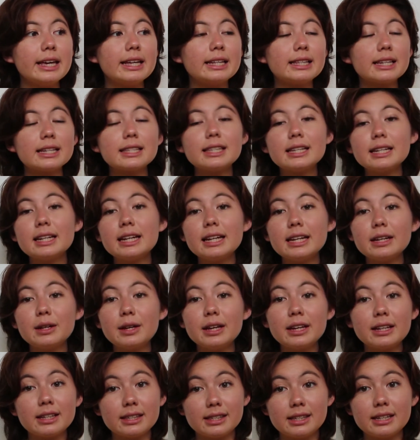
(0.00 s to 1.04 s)
it doesn't
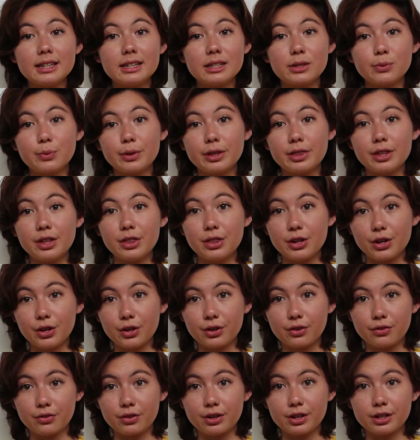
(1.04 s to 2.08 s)
exist within the
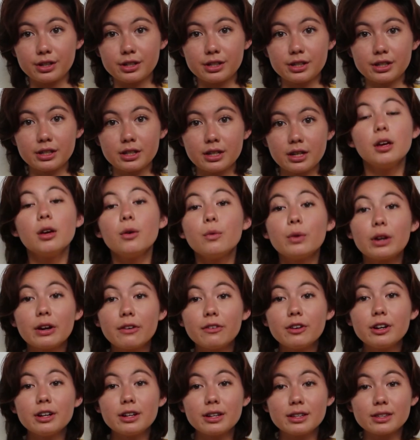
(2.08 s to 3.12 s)
universe.
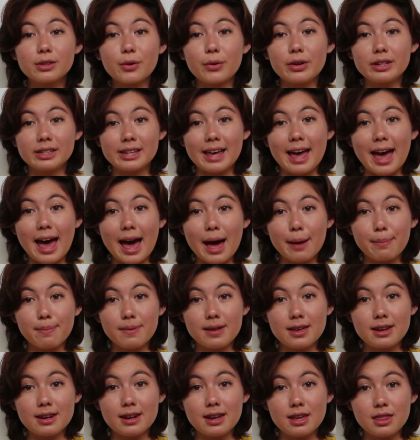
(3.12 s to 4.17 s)
Whatever is going to
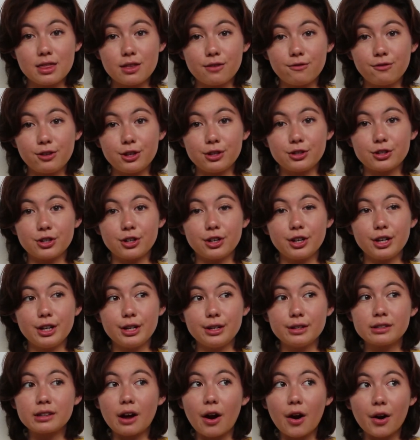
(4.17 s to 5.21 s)
happen in the future
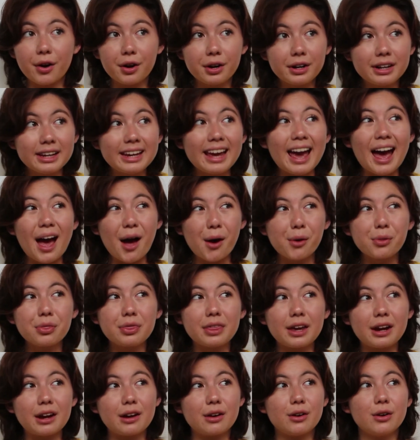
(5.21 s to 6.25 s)
is already
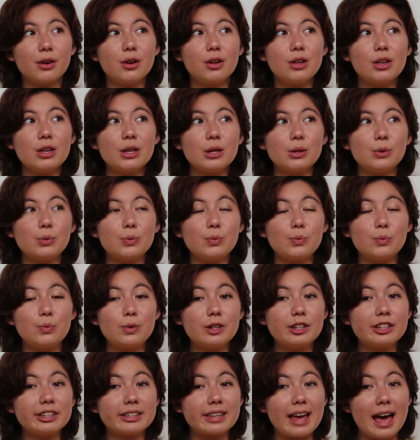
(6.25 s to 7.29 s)
out there.
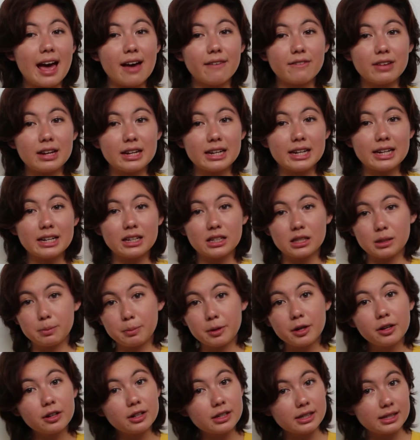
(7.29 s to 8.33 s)
We just haven't
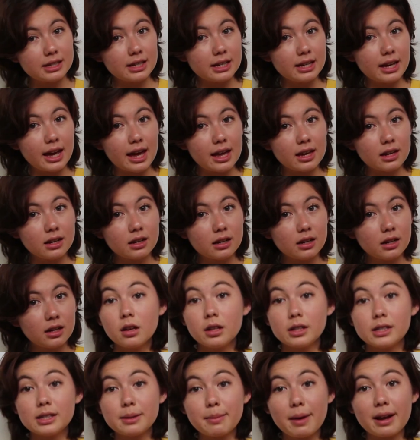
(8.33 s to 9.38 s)
experienced it yet.
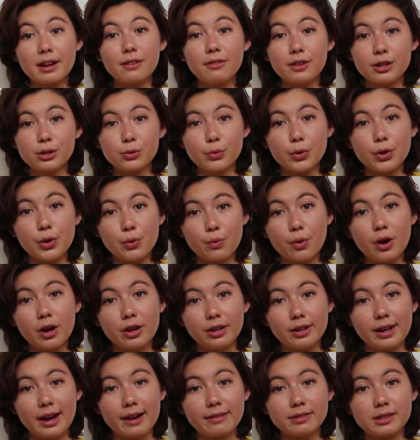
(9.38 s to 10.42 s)
To manifest what you
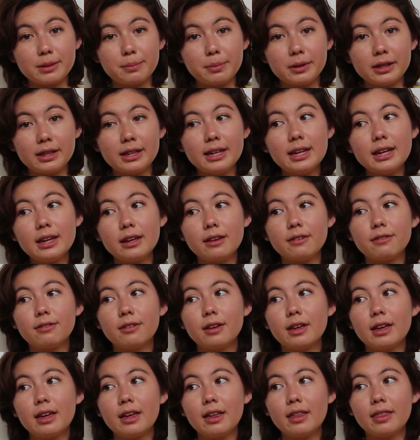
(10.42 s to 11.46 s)
want, you have to
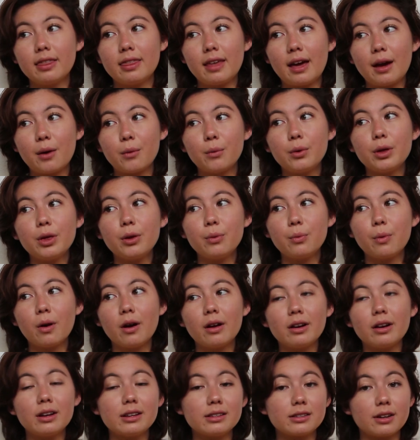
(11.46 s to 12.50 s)
believe that what you
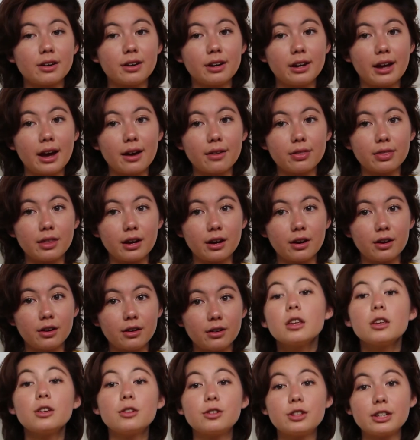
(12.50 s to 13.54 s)
want is already out there.
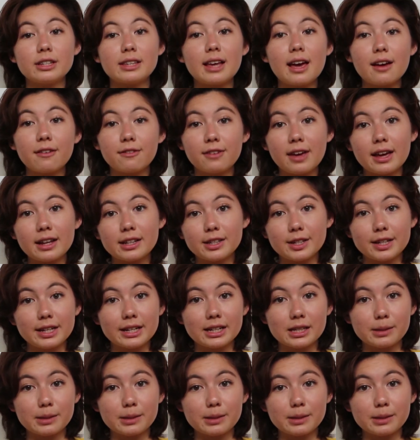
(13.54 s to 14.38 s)
You just have yet to